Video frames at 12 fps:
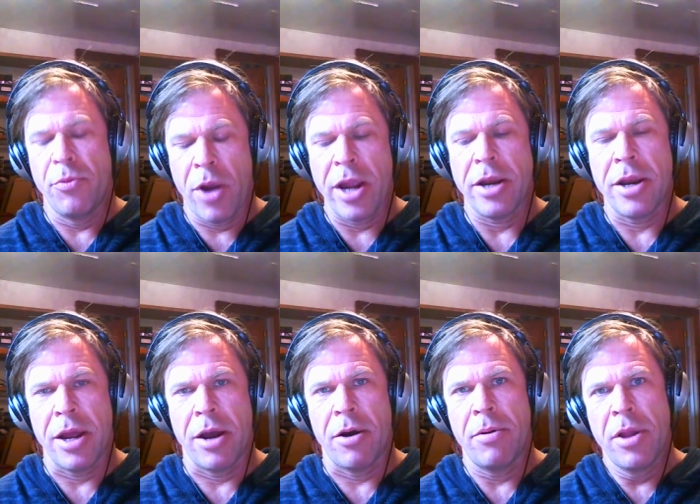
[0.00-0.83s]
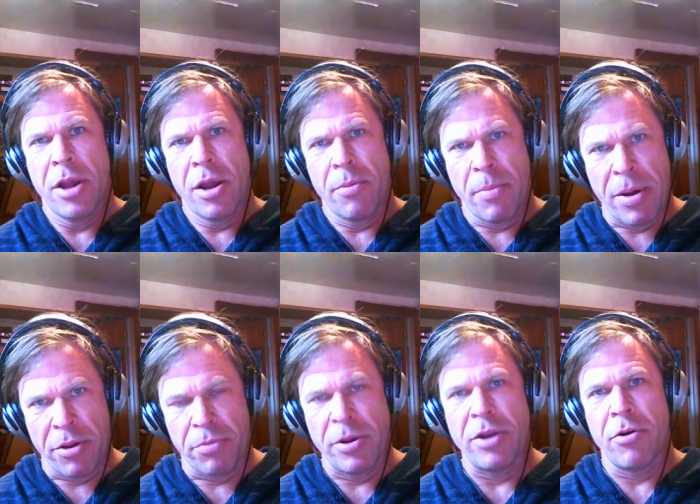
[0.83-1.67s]
right now, about
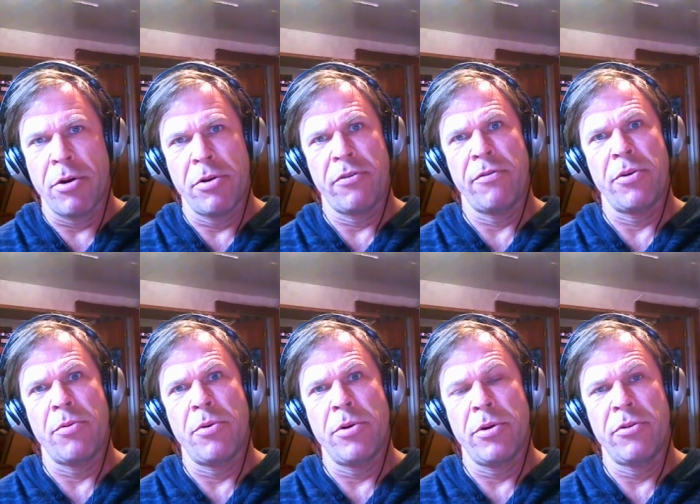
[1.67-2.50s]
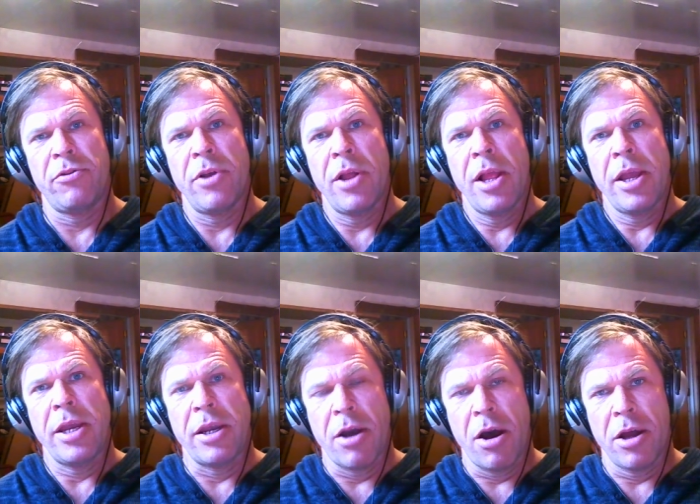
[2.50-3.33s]
3/4 of the world's
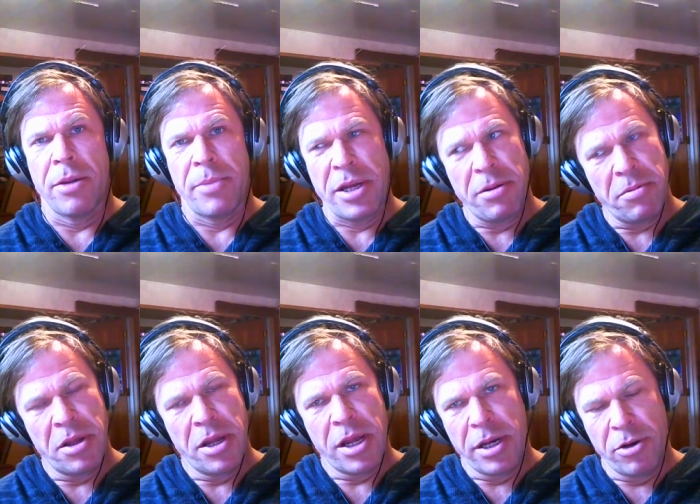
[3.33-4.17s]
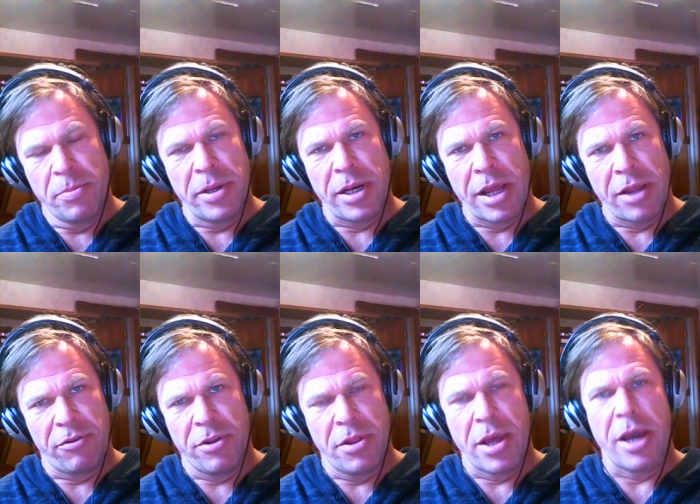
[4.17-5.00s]
economy, a little bit
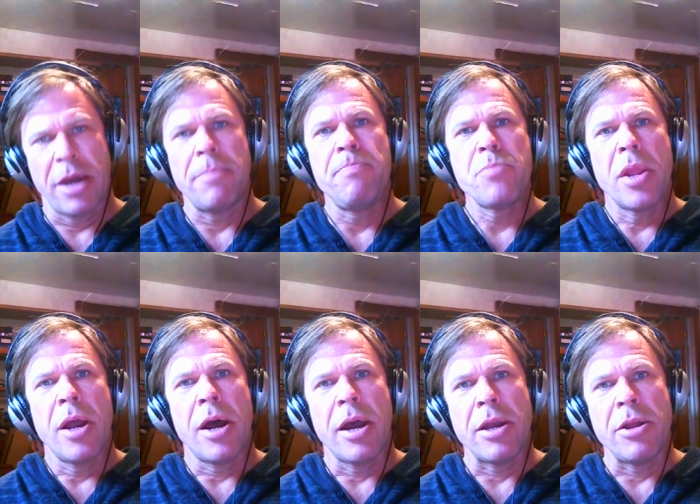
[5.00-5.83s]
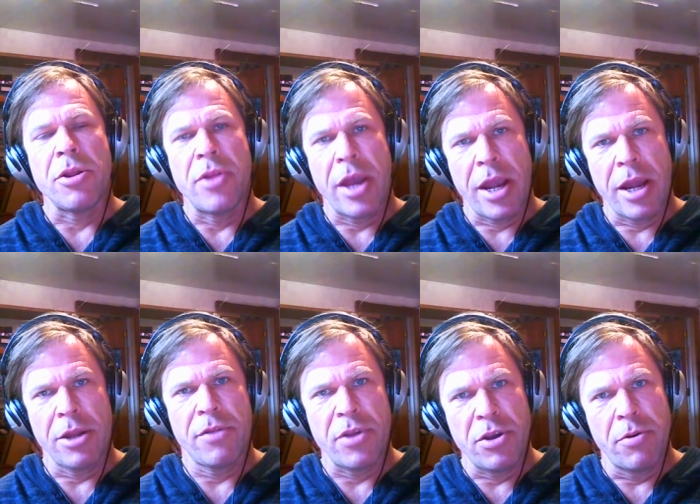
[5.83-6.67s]
less than that, is in the
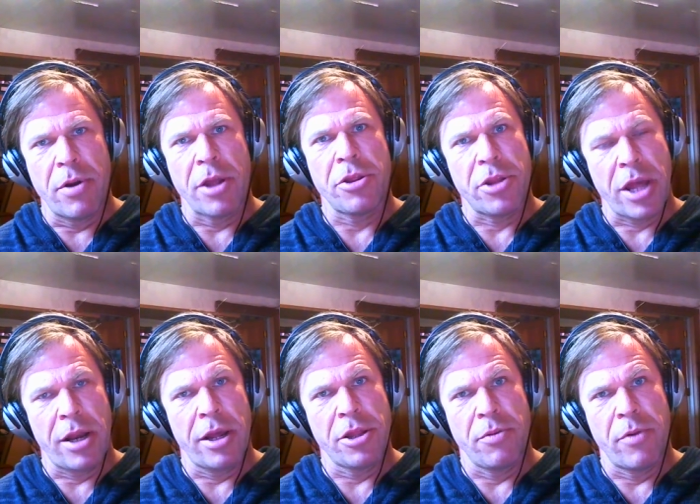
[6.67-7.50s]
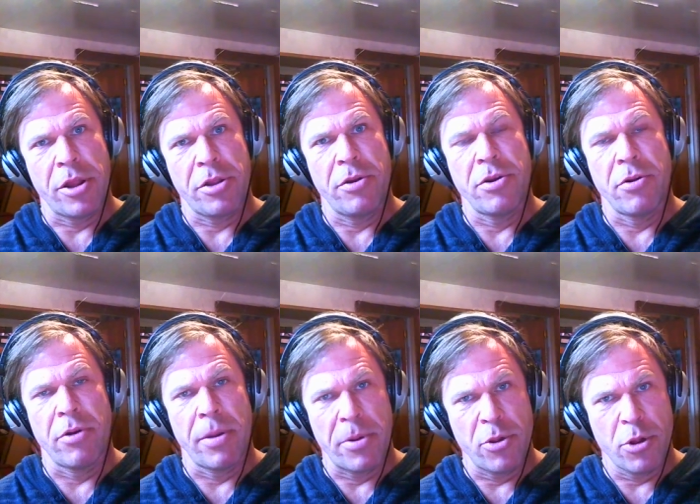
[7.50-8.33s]
hands of the U.S., its allies in Western
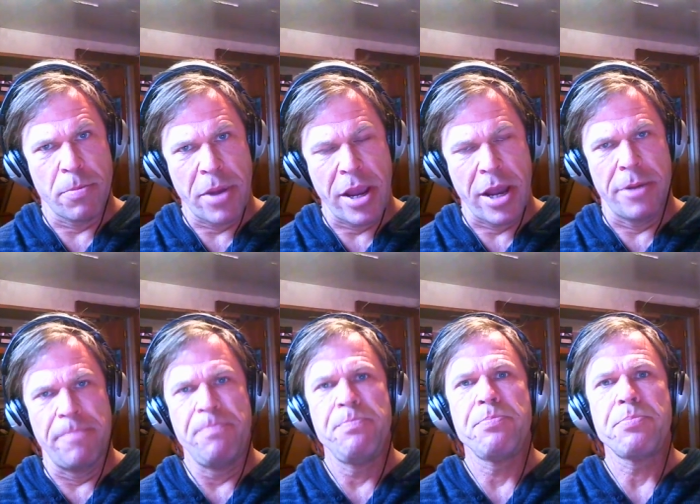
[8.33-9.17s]
Europe, and Japan.